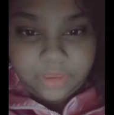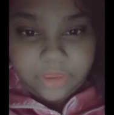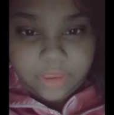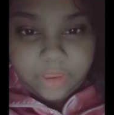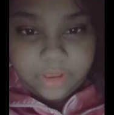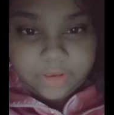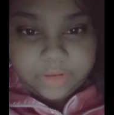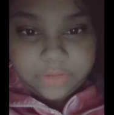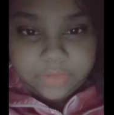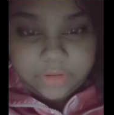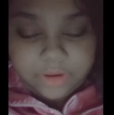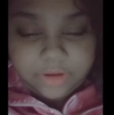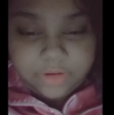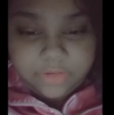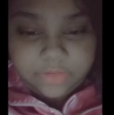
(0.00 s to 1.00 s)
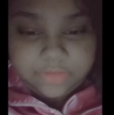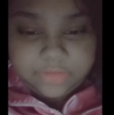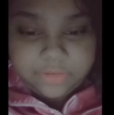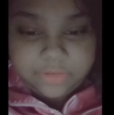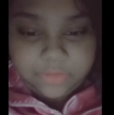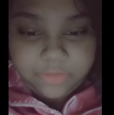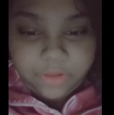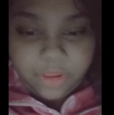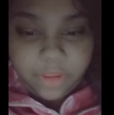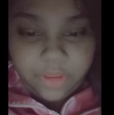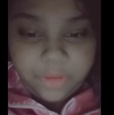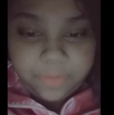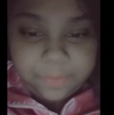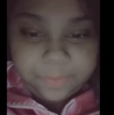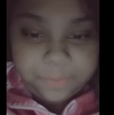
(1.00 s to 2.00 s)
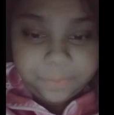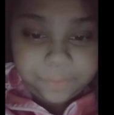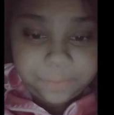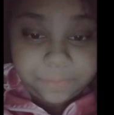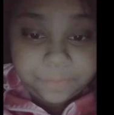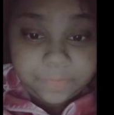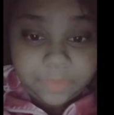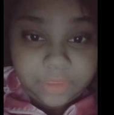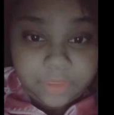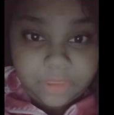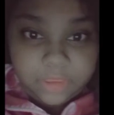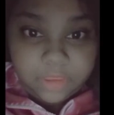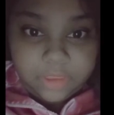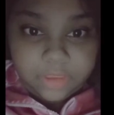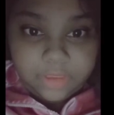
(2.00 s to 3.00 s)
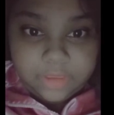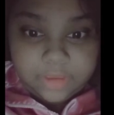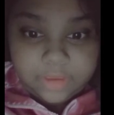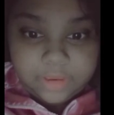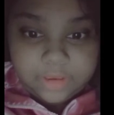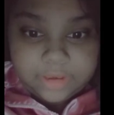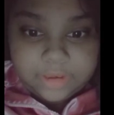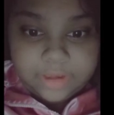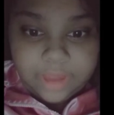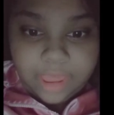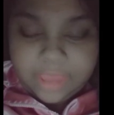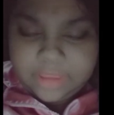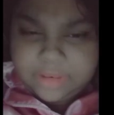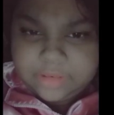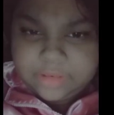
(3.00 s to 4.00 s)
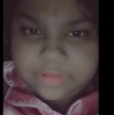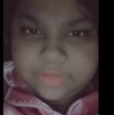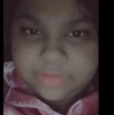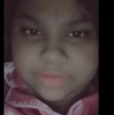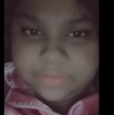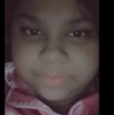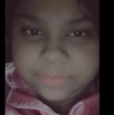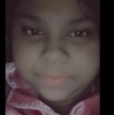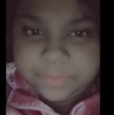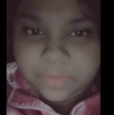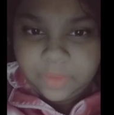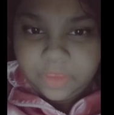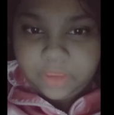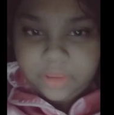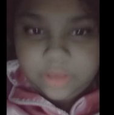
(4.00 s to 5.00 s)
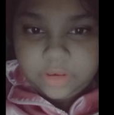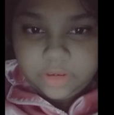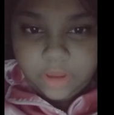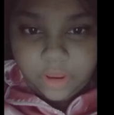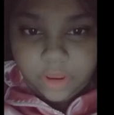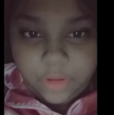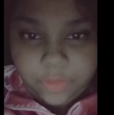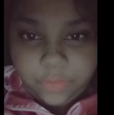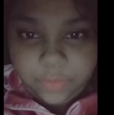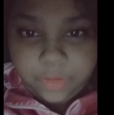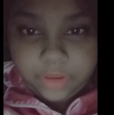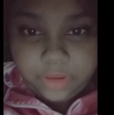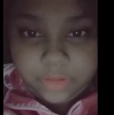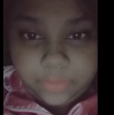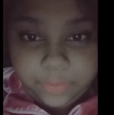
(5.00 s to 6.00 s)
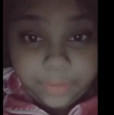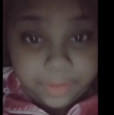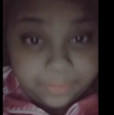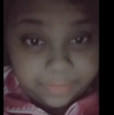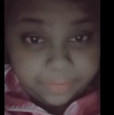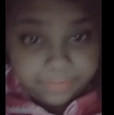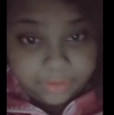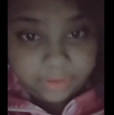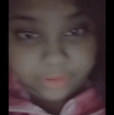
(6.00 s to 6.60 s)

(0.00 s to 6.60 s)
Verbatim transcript: Hello there. So, um, good night. Now, uh, why am I making